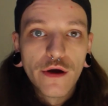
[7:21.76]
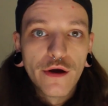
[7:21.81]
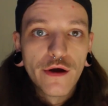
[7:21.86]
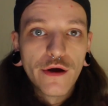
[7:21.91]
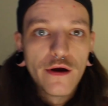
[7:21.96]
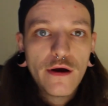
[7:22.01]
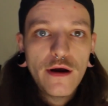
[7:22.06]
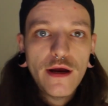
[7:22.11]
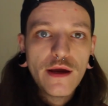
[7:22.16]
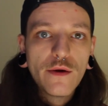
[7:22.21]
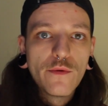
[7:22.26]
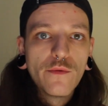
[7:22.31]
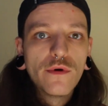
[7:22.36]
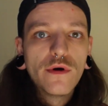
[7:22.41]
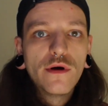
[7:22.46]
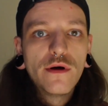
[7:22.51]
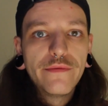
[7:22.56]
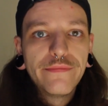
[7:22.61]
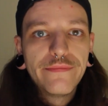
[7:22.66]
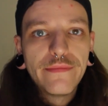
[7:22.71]
Alright,
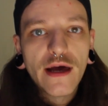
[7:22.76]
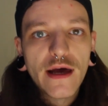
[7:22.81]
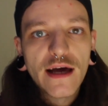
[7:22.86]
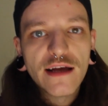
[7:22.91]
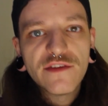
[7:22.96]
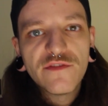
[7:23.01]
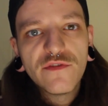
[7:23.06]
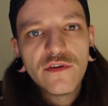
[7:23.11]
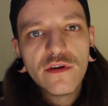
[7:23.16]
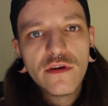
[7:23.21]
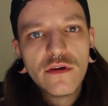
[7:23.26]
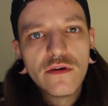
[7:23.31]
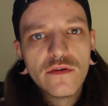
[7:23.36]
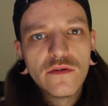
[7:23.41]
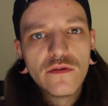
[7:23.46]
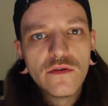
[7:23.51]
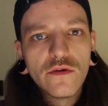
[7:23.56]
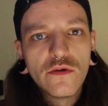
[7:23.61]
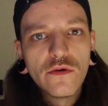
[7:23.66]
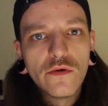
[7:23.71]
well, that's video
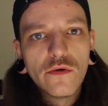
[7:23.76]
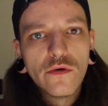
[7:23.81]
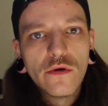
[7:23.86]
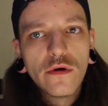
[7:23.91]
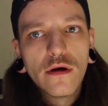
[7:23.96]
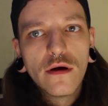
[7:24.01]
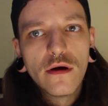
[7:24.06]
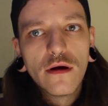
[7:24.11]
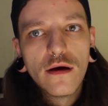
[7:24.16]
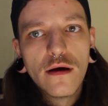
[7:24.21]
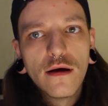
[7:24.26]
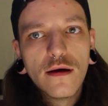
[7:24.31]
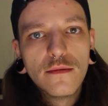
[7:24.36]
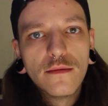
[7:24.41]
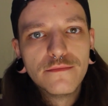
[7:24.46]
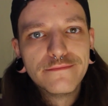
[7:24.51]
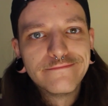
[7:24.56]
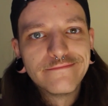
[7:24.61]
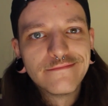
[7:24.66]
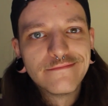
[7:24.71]
2.
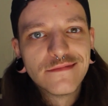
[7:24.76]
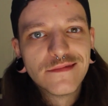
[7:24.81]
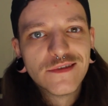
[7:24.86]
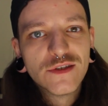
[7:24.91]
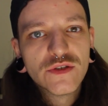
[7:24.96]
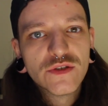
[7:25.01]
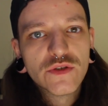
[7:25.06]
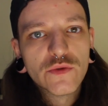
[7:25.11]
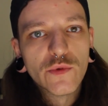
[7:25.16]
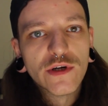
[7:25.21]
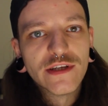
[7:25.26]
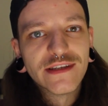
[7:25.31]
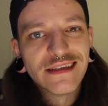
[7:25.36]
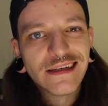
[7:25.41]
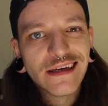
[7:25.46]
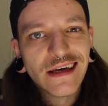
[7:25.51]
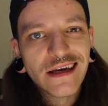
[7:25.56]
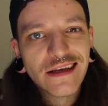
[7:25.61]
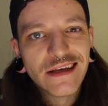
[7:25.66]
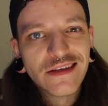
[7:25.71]
So once
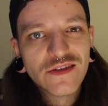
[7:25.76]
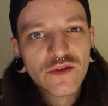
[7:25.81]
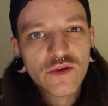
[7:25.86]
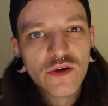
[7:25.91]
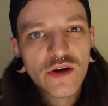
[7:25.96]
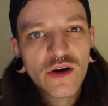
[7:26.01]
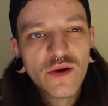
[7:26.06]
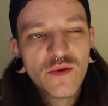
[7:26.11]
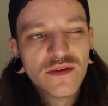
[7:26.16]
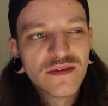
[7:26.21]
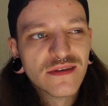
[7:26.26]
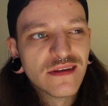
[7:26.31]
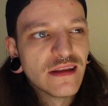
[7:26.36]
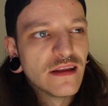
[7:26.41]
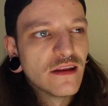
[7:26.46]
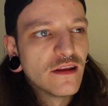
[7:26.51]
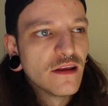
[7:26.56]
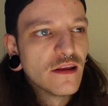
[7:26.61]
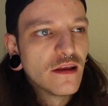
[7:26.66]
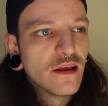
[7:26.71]
again, sorry it
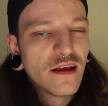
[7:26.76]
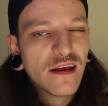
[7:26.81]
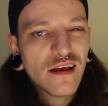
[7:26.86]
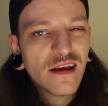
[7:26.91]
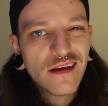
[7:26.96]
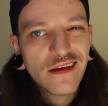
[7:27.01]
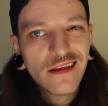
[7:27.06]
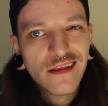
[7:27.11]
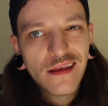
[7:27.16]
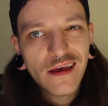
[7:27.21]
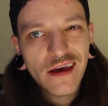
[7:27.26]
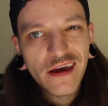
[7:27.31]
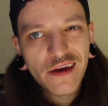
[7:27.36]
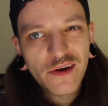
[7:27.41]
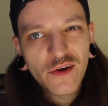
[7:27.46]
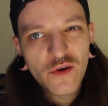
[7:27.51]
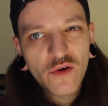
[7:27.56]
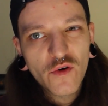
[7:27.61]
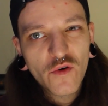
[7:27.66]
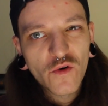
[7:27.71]
wasn't
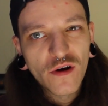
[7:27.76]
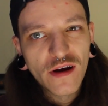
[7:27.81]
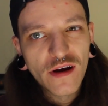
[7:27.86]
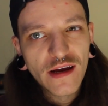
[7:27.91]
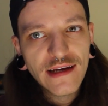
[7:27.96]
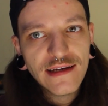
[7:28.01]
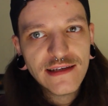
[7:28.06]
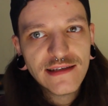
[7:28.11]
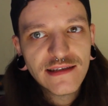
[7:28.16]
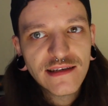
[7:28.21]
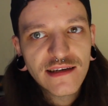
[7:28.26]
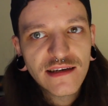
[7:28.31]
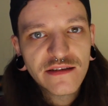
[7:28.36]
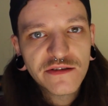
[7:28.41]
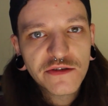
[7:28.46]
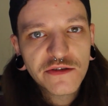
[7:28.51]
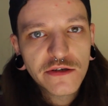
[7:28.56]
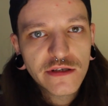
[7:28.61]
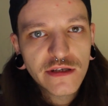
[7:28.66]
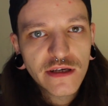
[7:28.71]
like crazy
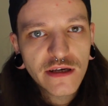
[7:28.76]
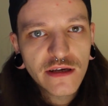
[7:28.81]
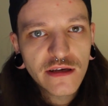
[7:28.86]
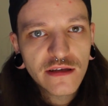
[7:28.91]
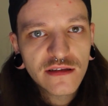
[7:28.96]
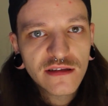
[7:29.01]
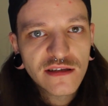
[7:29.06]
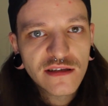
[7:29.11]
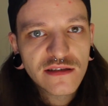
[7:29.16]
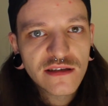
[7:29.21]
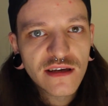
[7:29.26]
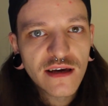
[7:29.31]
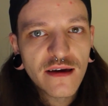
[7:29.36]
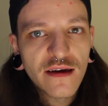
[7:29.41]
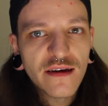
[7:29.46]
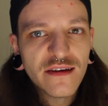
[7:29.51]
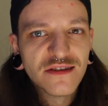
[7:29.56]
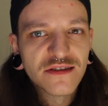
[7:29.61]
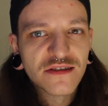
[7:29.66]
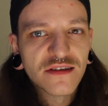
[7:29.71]
entertaining this
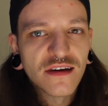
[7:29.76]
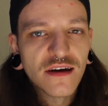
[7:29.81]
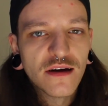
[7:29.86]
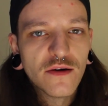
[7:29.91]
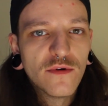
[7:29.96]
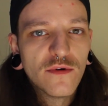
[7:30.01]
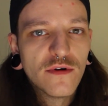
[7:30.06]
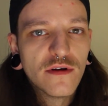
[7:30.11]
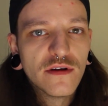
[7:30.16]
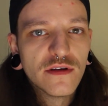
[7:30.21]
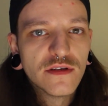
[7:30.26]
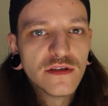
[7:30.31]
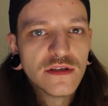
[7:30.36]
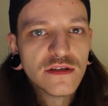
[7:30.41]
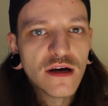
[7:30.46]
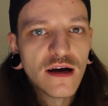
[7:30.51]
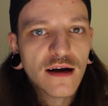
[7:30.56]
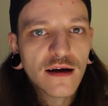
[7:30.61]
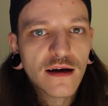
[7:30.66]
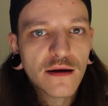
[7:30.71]
time. I just kind of wanted to
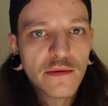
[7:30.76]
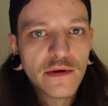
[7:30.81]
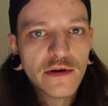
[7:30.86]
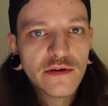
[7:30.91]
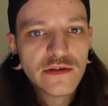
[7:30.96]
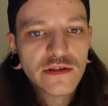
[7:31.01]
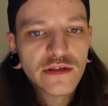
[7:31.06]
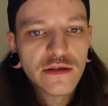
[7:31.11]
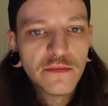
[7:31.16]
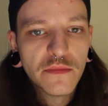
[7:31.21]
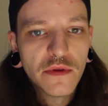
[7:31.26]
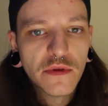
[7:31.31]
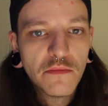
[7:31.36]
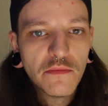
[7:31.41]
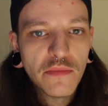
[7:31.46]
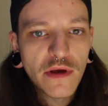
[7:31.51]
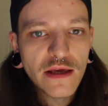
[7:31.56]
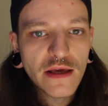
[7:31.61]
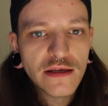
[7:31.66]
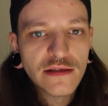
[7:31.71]
talk about some of the
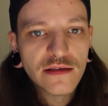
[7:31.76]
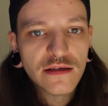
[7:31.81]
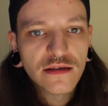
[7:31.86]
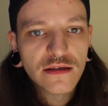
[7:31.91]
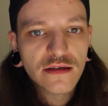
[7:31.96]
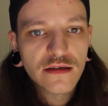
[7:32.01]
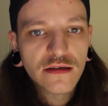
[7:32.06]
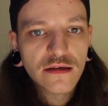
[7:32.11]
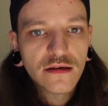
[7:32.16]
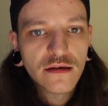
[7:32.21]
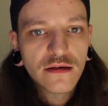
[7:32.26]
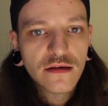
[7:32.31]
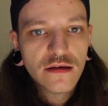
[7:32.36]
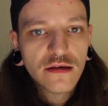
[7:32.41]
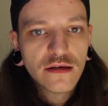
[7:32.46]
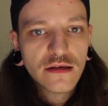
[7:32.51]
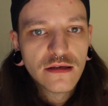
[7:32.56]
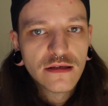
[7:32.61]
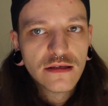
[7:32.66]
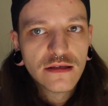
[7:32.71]
basic
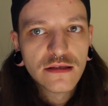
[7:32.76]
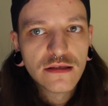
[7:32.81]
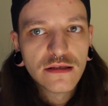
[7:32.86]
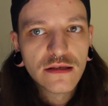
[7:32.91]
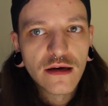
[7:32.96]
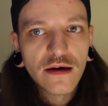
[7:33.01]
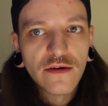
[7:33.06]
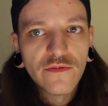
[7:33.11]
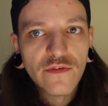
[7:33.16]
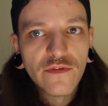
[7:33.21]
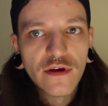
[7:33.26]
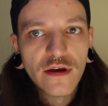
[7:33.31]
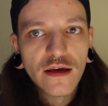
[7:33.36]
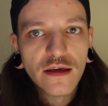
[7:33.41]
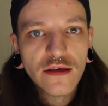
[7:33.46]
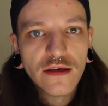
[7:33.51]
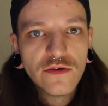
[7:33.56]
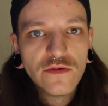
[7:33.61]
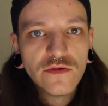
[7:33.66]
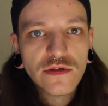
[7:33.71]
stuff that I
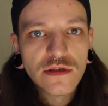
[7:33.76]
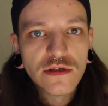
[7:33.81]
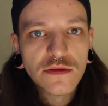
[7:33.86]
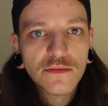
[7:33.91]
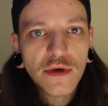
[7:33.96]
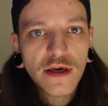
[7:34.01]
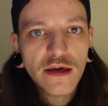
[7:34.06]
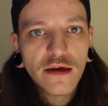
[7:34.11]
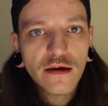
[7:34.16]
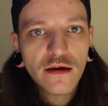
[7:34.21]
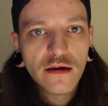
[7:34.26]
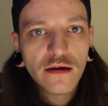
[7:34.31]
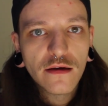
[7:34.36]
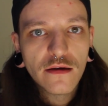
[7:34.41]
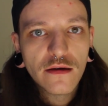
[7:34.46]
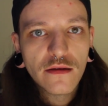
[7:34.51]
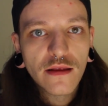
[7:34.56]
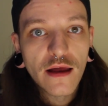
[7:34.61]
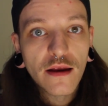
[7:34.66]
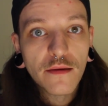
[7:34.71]
use to make,
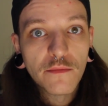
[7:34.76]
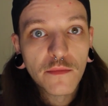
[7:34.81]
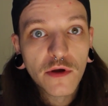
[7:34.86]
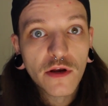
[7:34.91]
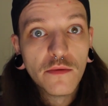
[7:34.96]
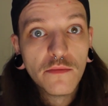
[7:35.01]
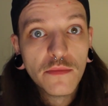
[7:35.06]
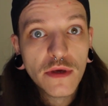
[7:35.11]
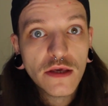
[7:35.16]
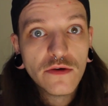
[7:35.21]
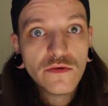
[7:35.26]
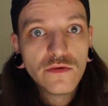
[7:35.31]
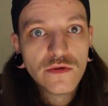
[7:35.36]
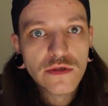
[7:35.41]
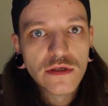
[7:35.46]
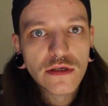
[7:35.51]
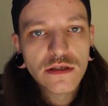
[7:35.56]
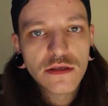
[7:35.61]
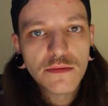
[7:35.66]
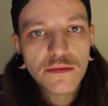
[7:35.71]
that I'm gonna be
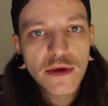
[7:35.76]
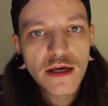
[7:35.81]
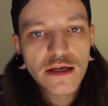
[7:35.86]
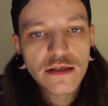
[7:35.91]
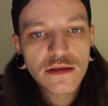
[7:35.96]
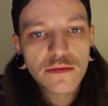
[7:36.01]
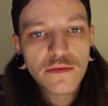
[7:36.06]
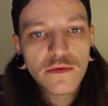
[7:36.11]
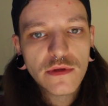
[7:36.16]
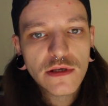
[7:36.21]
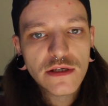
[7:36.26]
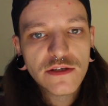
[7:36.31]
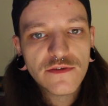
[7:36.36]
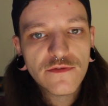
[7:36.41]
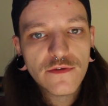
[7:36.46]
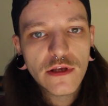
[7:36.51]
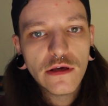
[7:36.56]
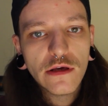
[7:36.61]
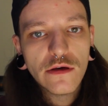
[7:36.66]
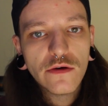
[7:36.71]
using to make some of these
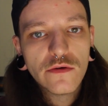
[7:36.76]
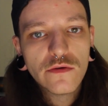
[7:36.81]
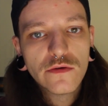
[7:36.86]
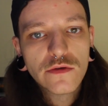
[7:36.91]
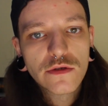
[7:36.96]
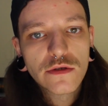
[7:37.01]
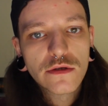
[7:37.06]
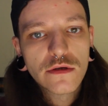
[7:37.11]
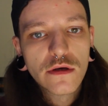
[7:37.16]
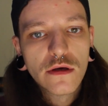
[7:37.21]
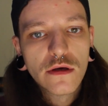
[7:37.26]
videos.